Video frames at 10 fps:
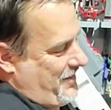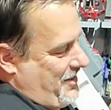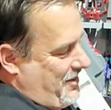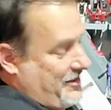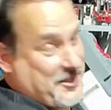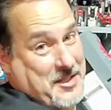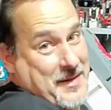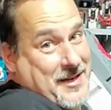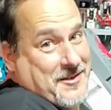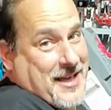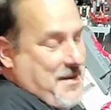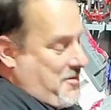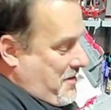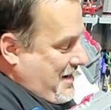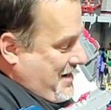Oh, there's some
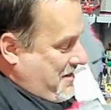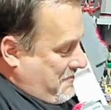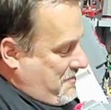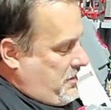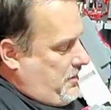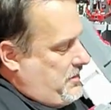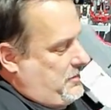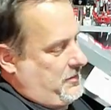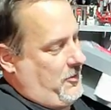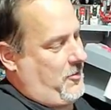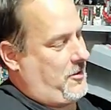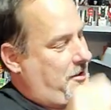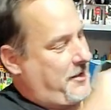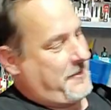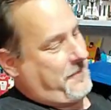entertainment right here. Oh,
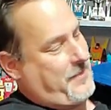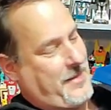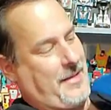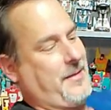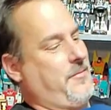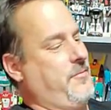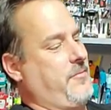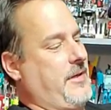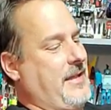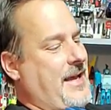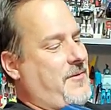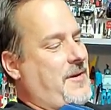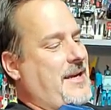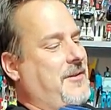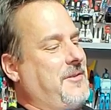Lord. Bring that
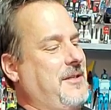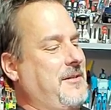around.